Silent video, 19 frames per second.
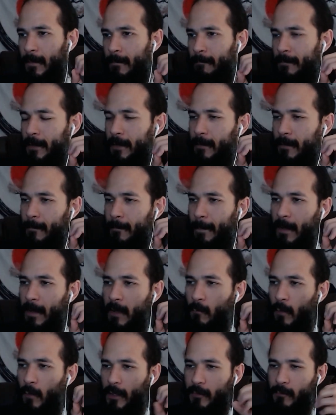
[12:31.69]
but I
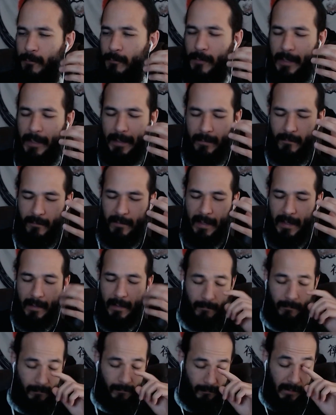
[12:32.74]
wanted to bring it to
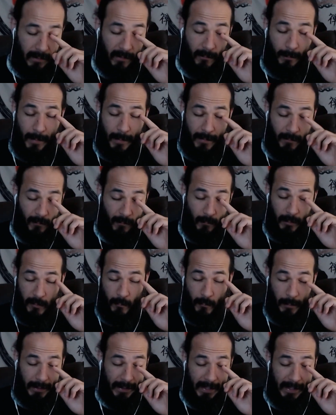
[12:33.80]
that experience which
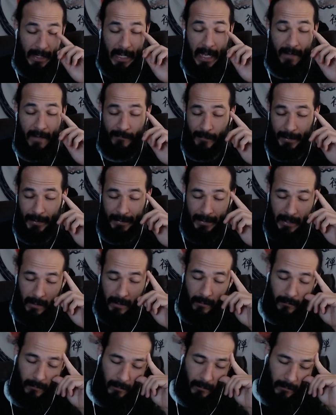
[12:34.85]
we can have right
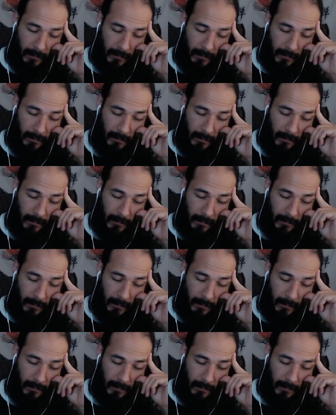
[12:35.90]
now,